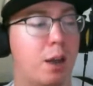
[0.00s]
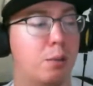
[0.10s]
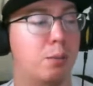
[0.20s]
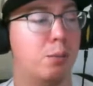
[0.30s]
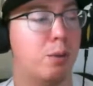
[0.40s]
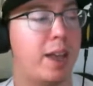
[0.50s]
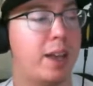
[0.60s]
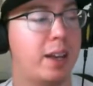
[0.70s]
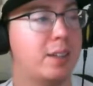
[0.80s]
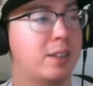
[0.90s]

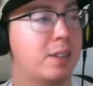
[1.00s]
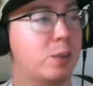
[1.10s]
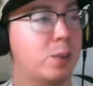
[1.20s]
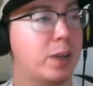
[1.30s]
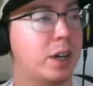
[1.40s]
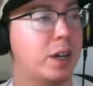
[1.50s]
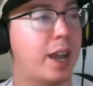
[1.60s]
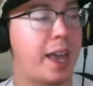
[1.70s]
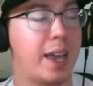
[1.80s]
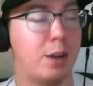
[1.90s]
Brad is on
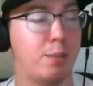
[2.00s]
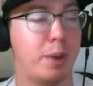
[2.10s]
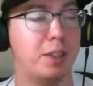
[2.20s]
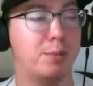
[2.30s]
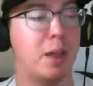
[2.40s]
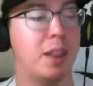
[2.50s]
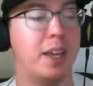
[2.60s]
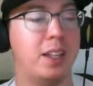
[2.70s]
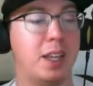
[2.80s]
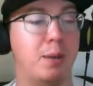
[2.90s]
Twitter at
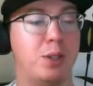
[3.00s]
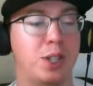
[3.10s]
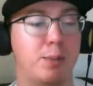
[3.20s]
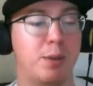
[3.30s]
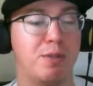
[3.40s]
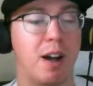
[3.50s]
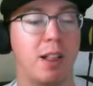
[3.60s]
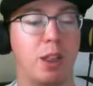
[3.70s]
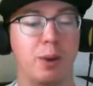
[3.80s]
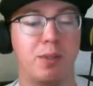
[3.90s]
baseball18. We should give him a
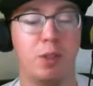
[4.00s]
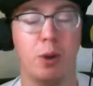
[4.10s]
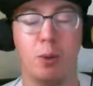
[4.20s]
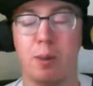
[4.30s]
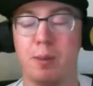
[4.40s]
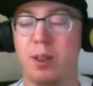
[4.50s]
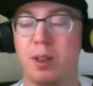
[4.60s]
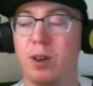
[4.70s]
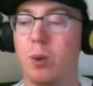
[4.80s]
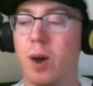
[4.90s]
follow, even though he might be a
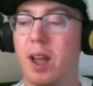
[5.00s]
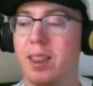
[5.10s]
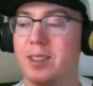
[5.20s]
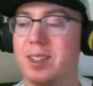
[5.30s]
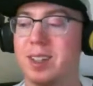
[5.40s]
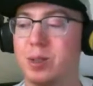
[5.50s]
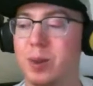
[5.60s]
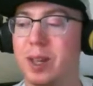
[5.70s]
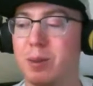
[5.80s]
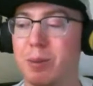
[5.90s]
little quiet this
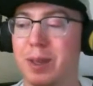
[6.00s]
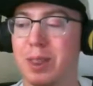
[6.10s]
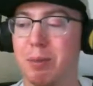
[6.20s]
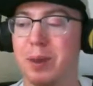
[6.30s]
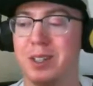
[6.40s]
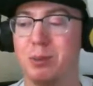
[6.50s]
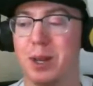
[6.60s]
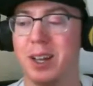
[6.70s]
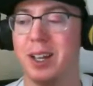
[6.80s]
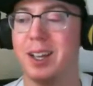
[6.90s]
next week. He might be at the
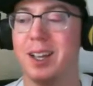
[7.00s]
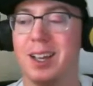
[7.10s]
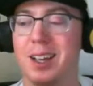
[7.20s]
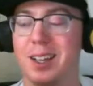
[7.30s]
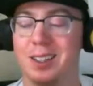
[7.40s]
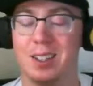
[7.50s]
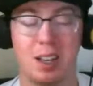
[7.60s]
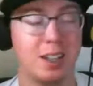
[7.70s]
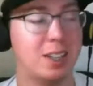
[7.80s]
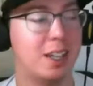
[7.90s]
beach, but
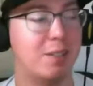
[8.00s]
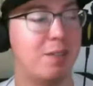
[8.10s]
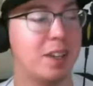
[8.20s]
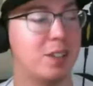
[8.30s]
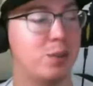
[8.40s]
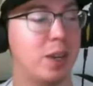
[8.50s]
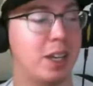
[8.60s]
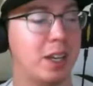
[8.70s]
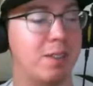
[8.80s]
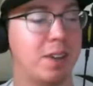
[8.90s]
talking DFS,
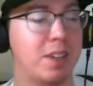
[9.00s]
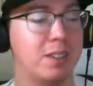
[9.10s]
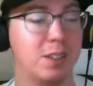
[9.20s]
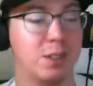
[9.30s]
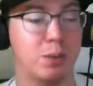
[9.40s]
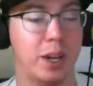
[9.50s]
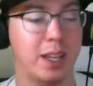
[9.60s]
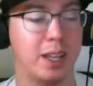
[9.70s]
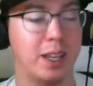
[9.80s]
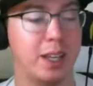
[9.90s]
writing DFS, also
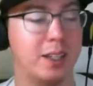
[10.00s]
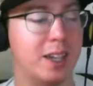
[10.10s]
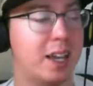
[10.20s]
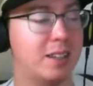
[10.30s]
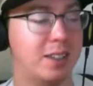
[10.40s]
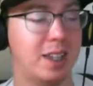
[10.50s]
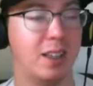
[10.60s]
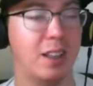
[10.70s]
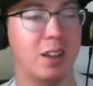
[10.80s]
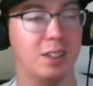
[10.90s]
writing
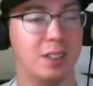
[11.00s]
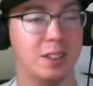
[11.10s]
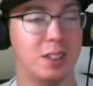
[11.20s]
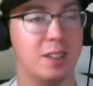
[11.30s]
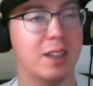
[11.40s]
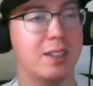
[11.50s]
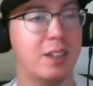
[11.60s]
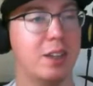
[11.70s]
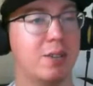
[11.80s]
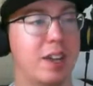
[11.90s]
Dynasty long season. Just lots
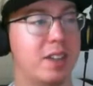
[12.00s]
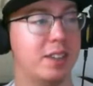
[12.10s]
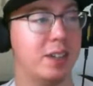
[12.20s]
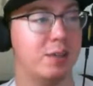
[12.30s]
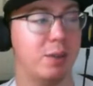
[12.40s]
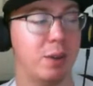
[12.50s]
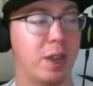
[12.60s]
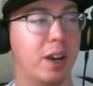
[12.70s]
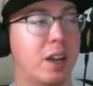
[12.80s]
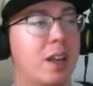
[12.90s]
of good fantasy info
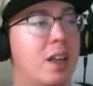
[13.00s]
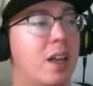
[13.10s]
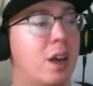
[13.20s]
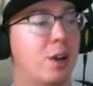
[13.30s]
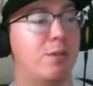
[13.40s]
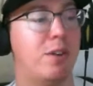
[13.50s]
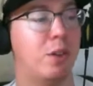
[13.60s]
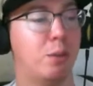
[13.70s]
there. Follow